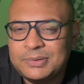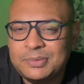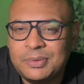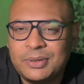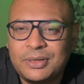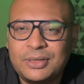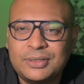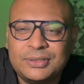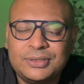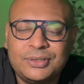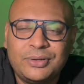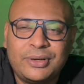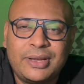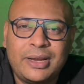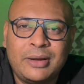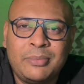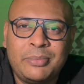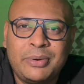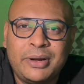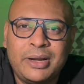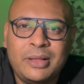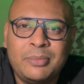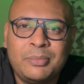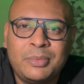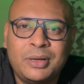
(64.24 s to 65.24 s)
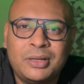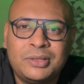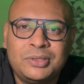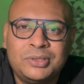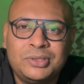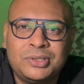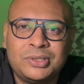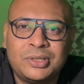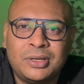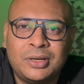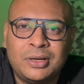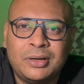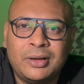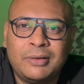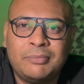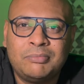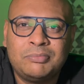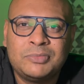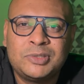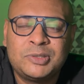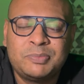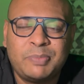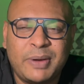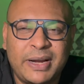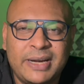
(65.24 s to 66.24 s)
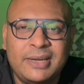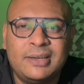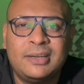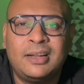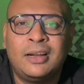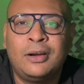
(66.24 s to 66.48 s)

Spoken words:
because you can pretty much spend